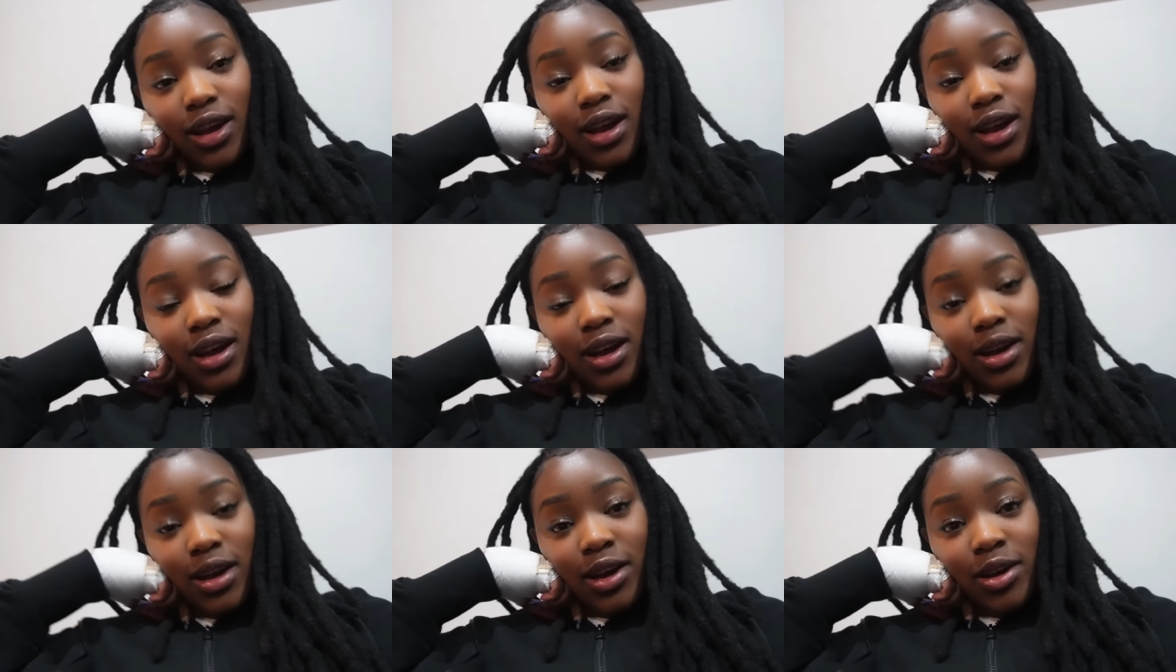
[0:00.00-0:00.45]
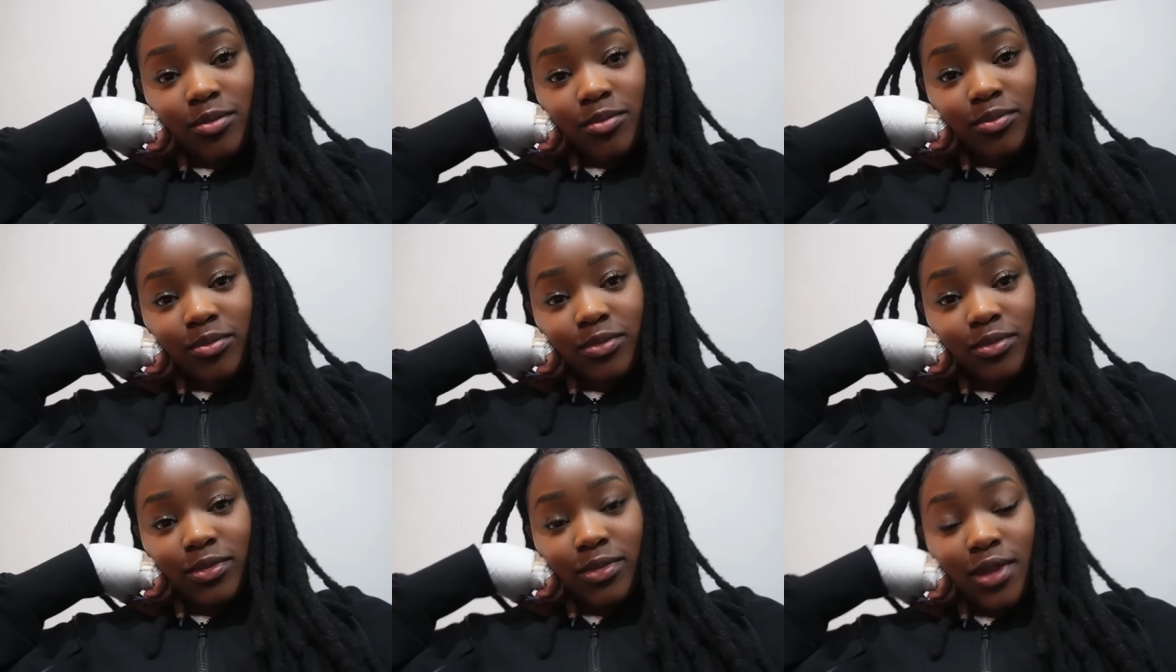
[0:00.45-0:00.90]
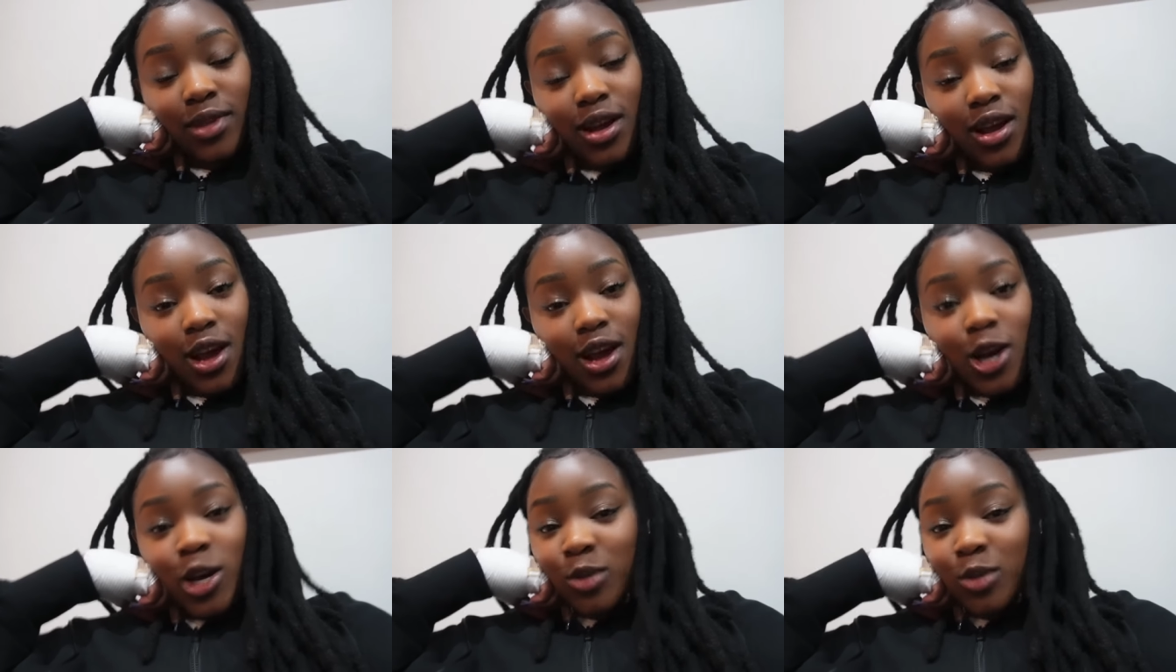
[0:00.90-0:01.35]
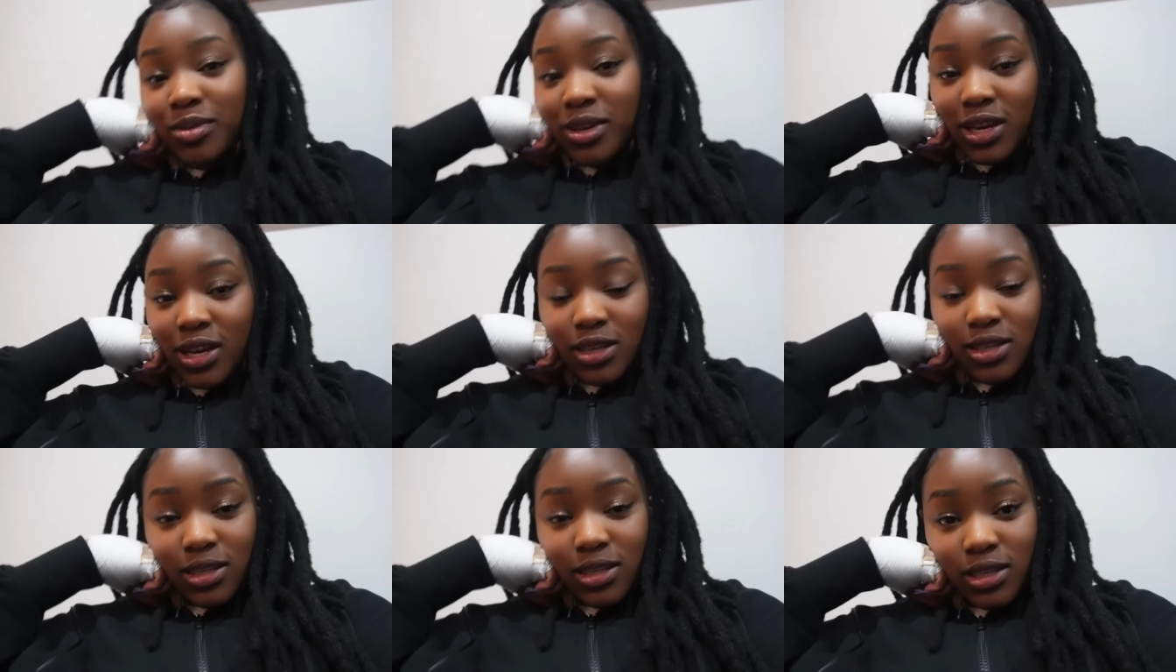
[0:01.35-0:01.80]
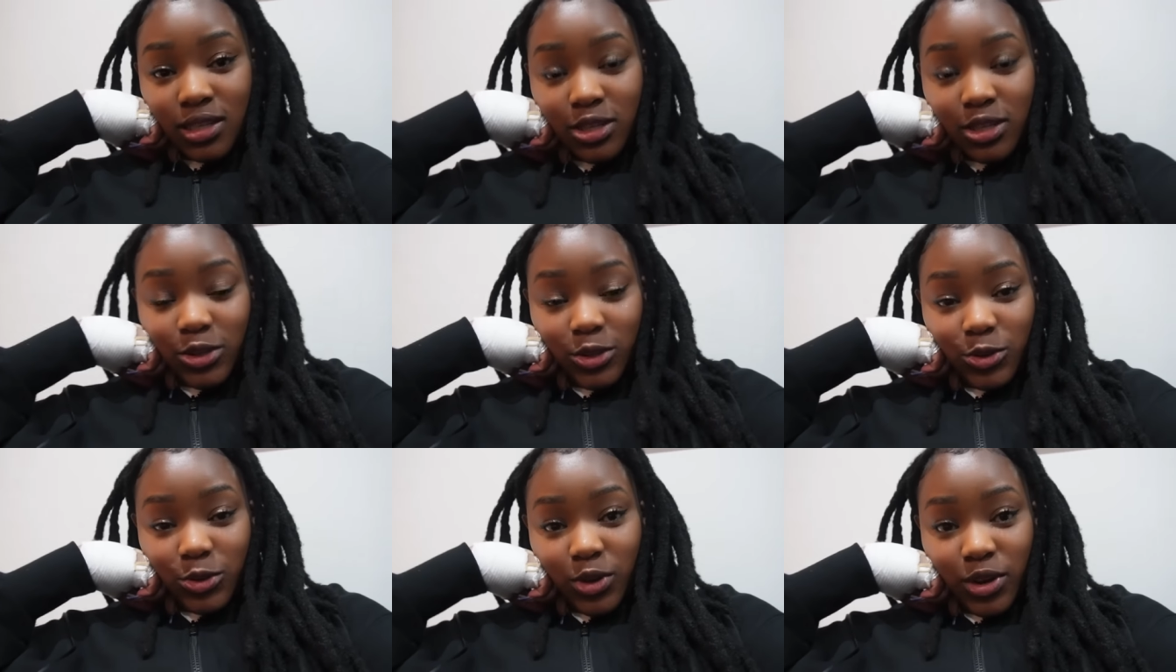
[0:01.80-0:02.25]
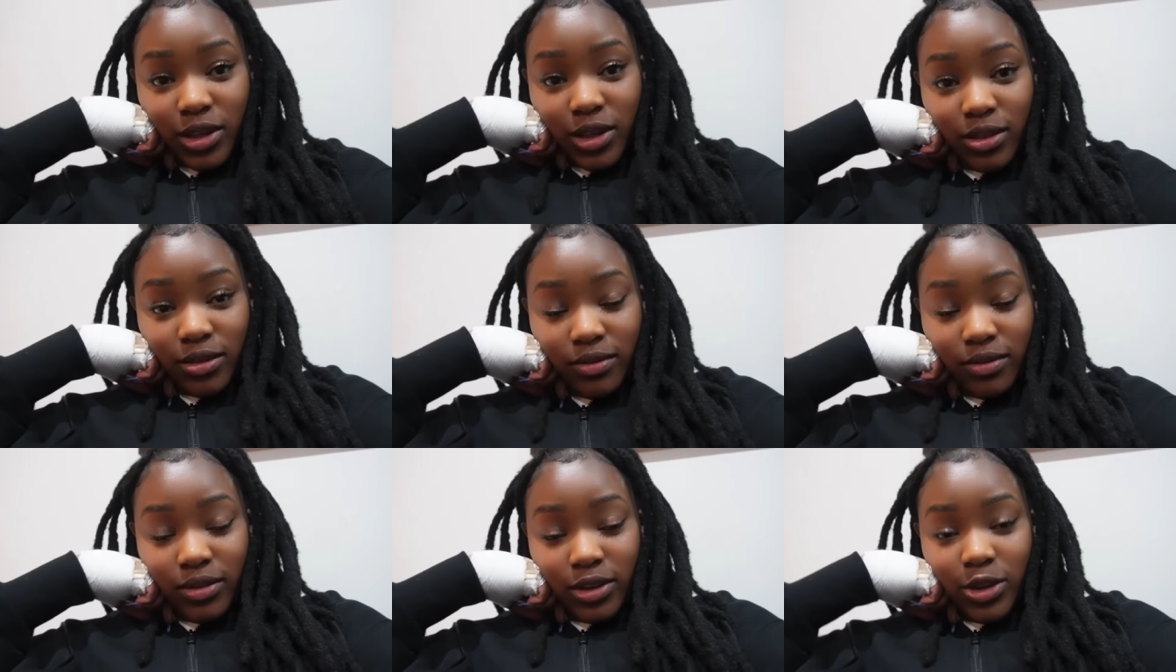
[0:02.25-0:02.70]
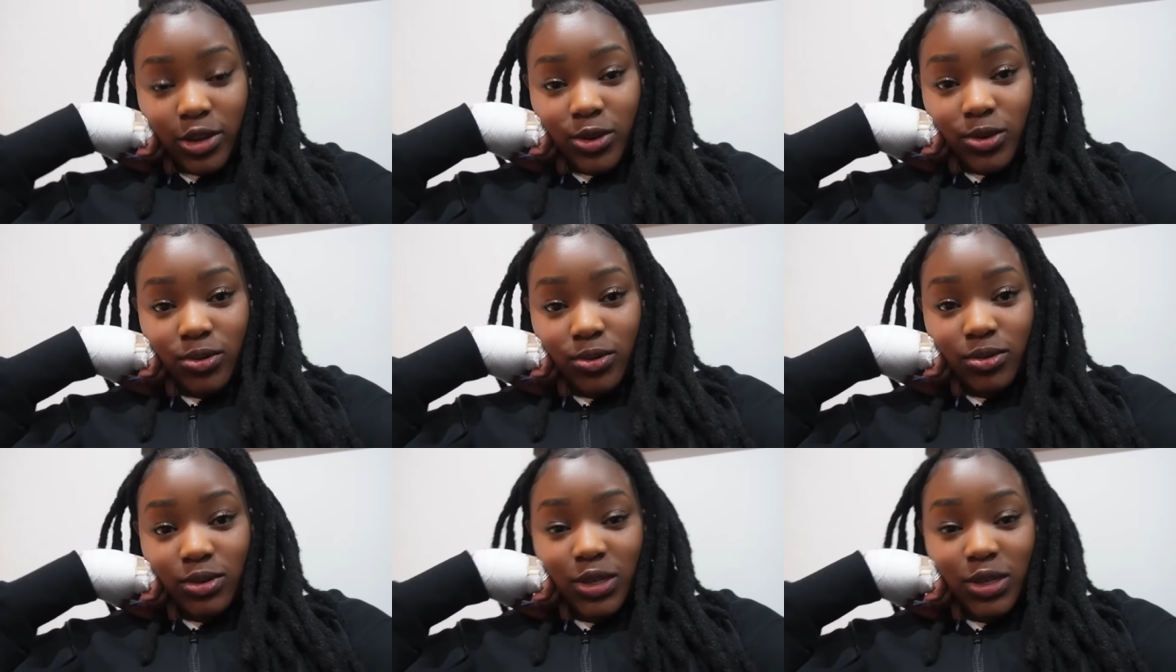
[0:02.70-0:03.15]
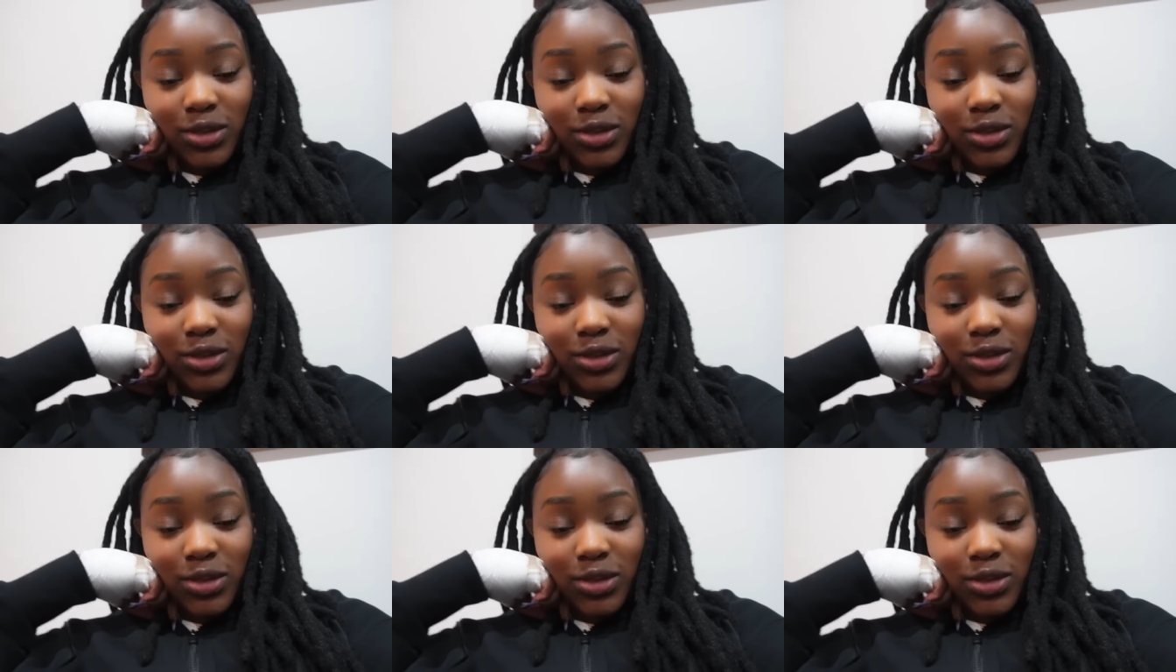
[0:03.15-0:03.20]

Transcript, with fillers: Um, hope you guys did enjoy the video.